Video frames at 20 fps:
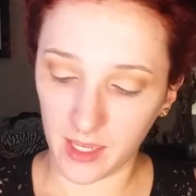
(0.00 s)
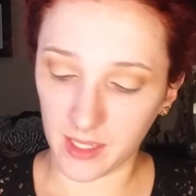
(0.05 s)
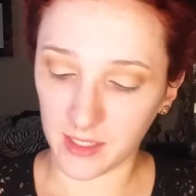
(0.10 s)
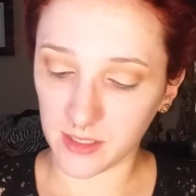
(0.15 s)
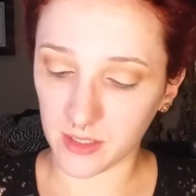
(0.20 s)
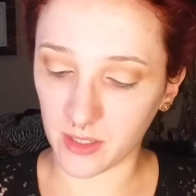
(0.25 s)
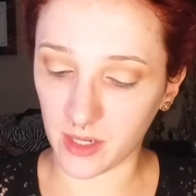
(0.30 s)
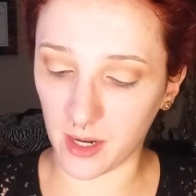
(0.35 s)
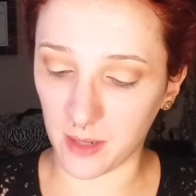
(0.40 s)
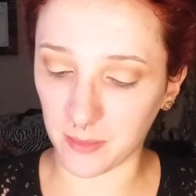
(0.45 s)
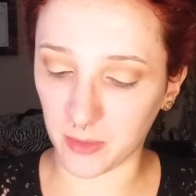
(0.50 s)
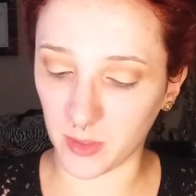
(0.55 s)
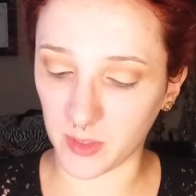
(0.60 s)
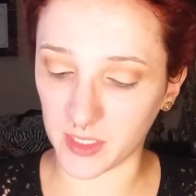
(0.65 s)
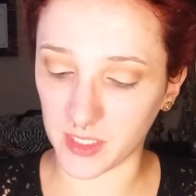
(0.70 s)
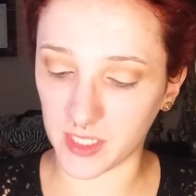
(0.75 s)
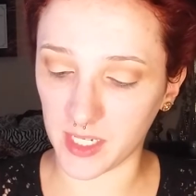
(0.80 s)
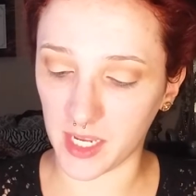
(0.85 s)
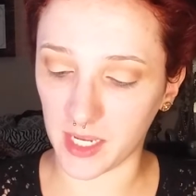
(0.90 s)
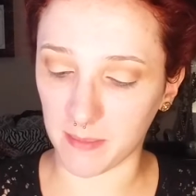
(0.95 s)
So now I'm going
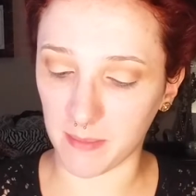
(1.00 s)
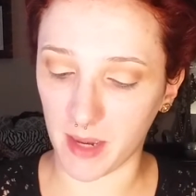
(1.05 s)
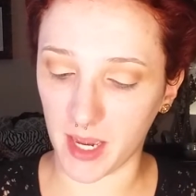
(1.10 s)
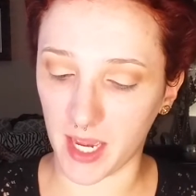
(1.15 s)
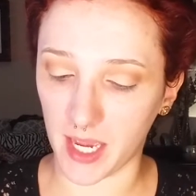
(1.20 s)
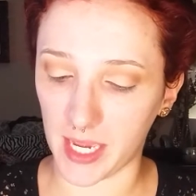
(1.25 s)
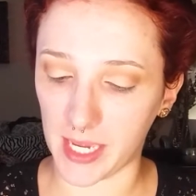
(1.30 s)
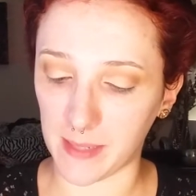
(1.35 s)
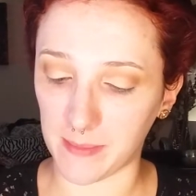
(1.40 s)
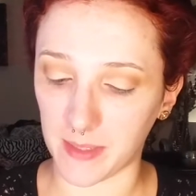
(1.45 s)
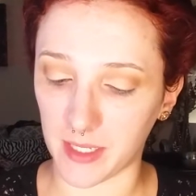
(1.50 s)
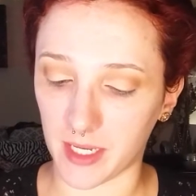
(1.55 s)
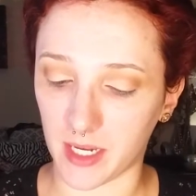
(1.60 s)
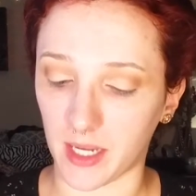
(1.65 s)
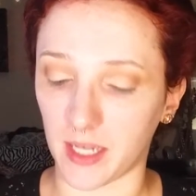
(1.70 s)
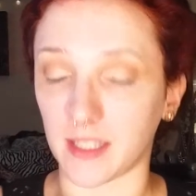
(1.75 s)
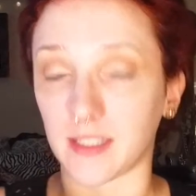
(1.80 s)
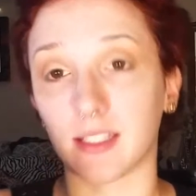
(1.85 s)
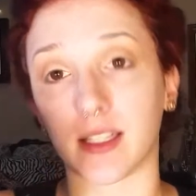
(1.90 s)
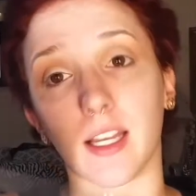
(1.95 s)
to take my
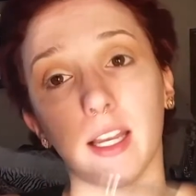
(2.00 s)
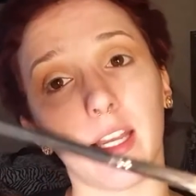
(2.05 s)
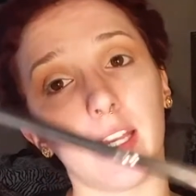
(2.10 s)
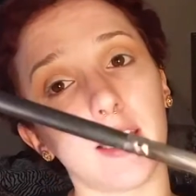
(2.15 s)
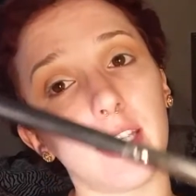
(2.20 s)
Mikasa